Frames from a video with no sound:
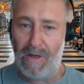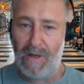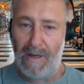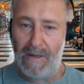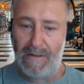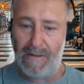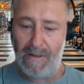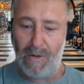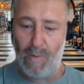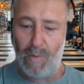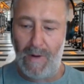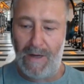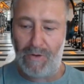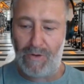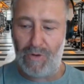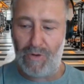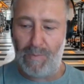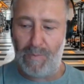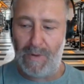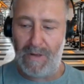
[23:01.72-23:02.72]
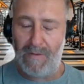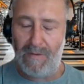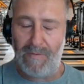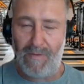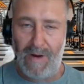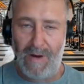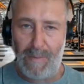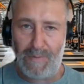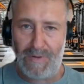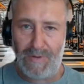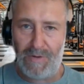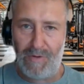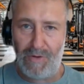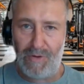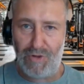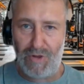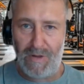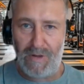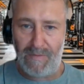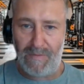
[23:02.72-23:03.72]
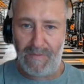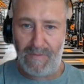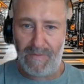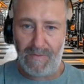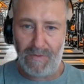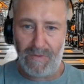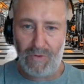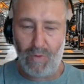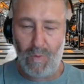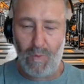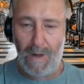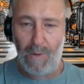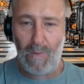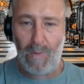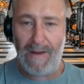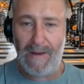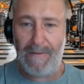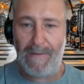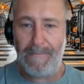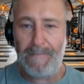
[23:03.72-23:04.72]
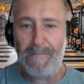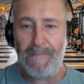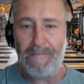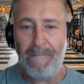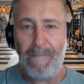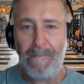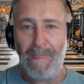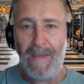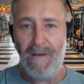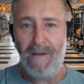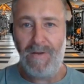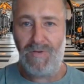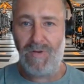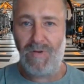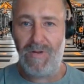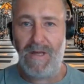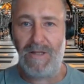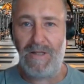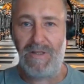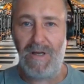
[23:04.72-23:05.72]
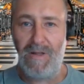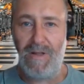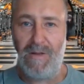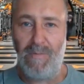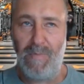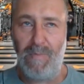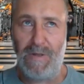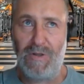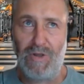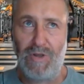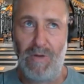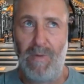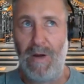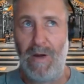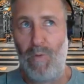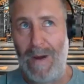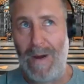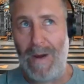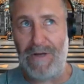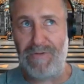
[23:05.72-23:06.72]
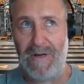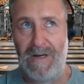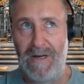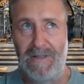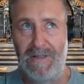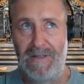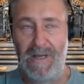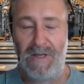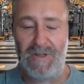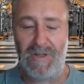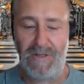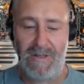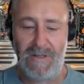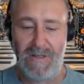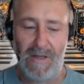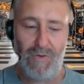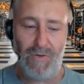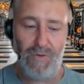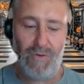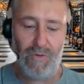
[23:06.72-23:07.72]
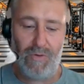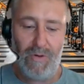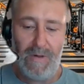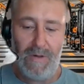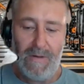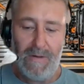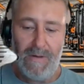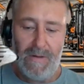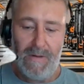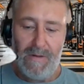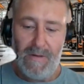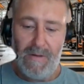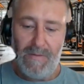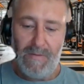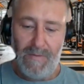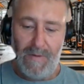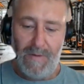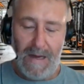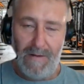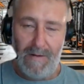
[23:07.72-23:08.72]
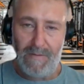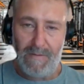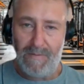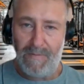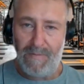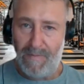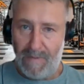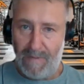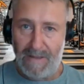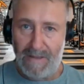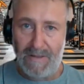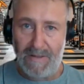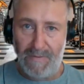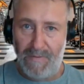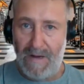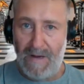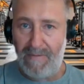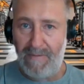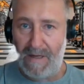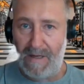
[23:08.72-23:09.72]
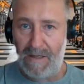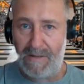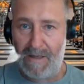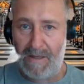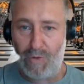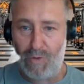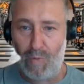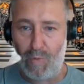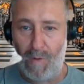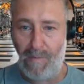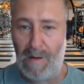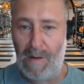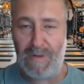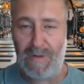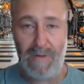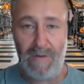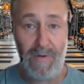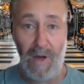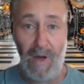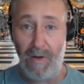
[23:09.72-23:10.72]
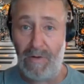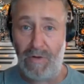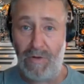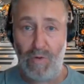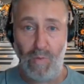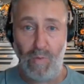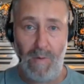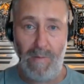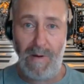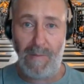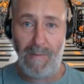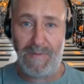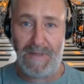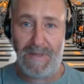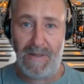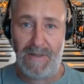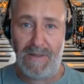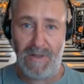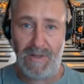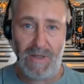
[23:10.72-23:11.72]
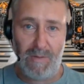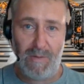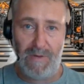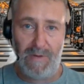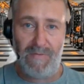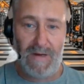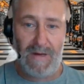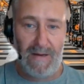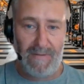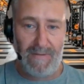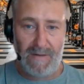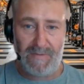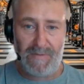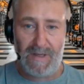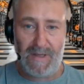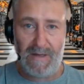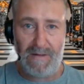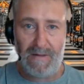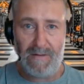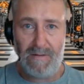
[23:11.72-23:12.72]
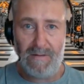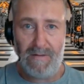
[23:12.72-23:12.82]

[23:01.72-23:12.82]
linked in a way to a bit of reps in reserve to one way. So that's how so my weight training sessions, I do 5 out of 10 is warm up. So if you only do warm up sets, it's going to be 5 out of 10.